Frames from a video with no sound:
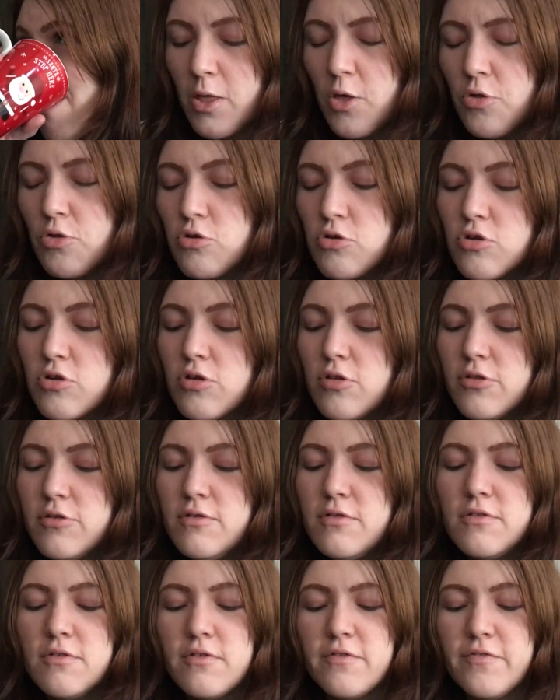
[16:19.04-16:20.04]
So she
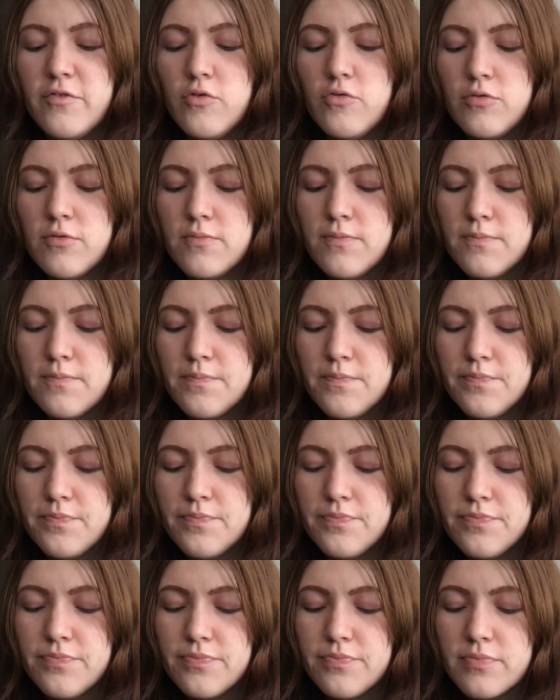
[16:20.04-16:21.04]
loses her phone,
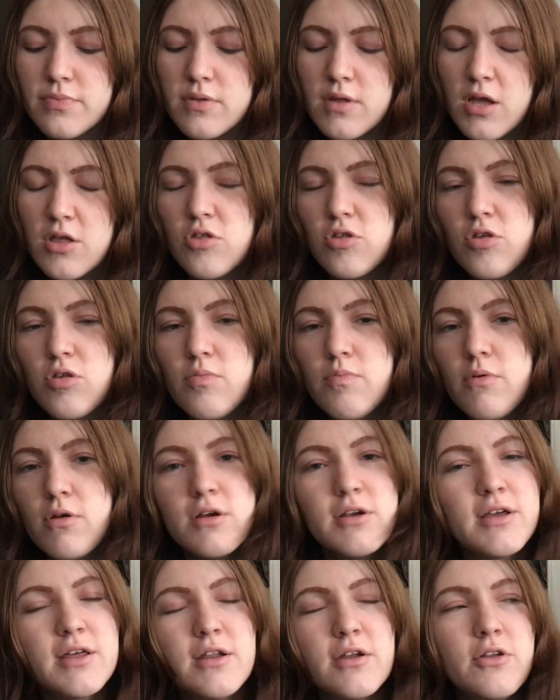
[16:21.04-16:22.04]
and she doesn't bother
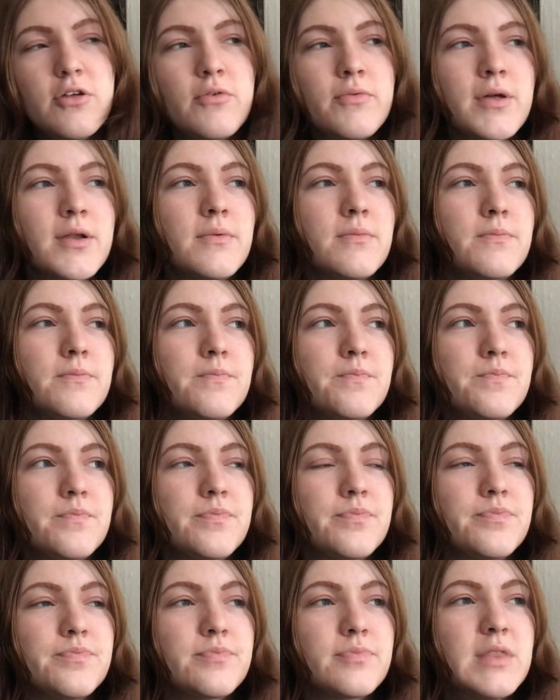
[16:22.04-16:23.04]
to get a new one.
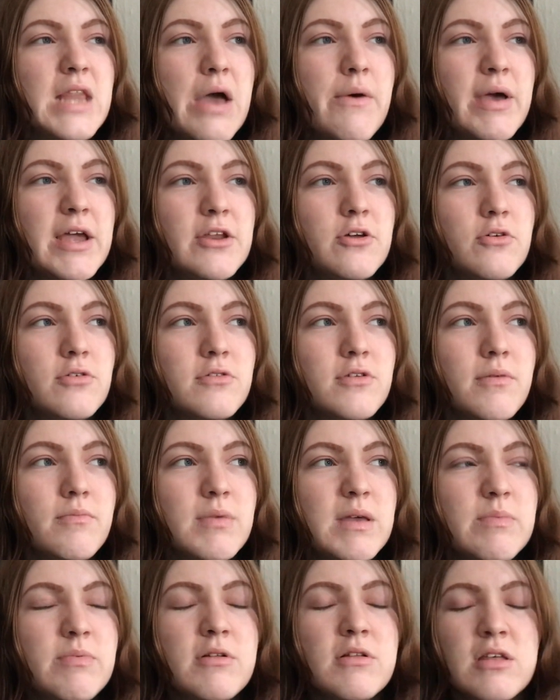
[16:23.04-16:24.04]
Now, I know some
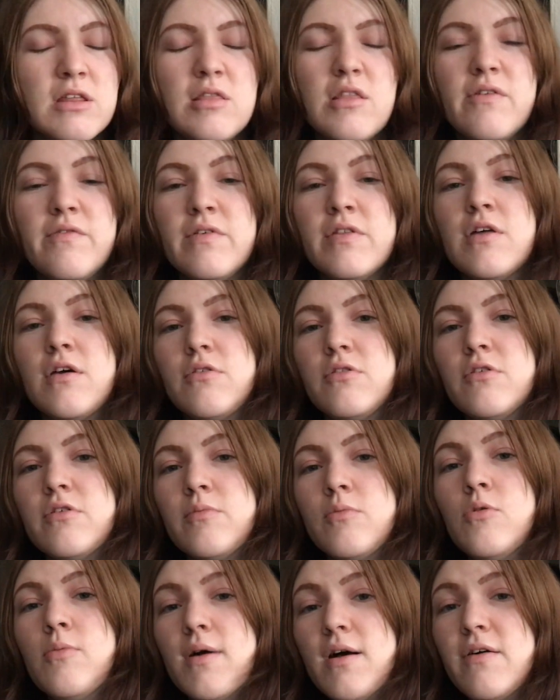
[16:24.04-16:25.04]
people can live without their
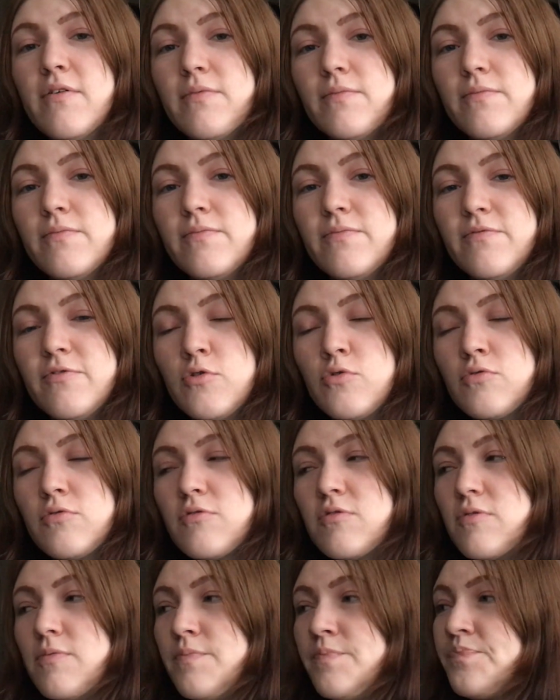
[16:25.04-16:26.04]
mobile
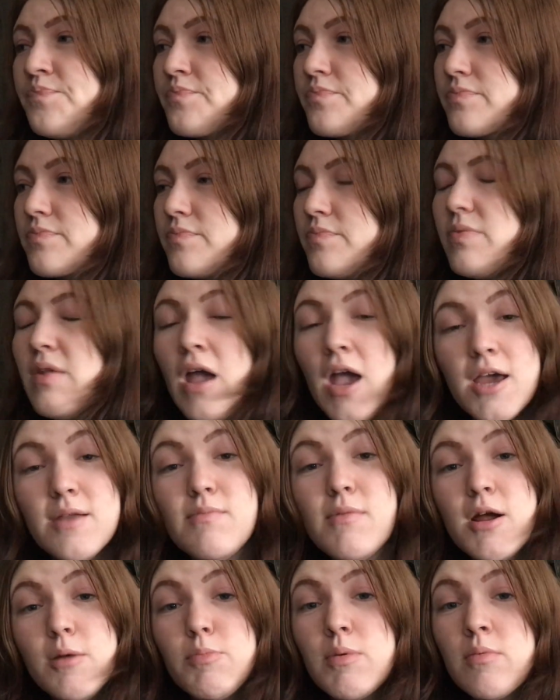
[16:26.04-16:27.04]
phones. I
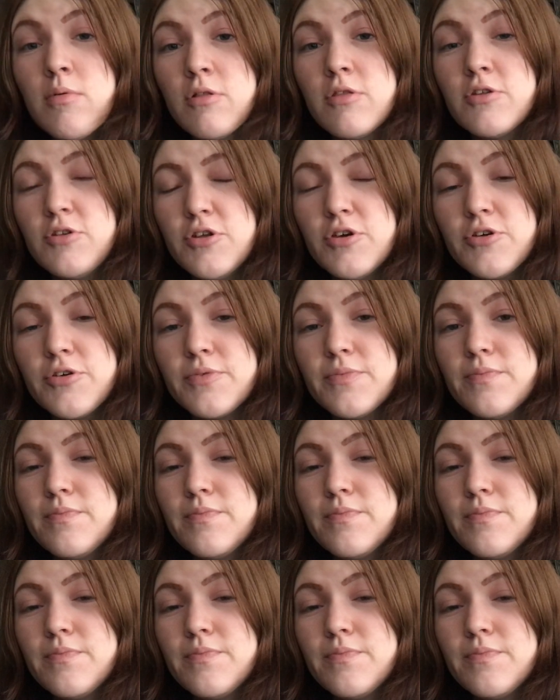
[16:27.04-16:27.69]
admire people that do.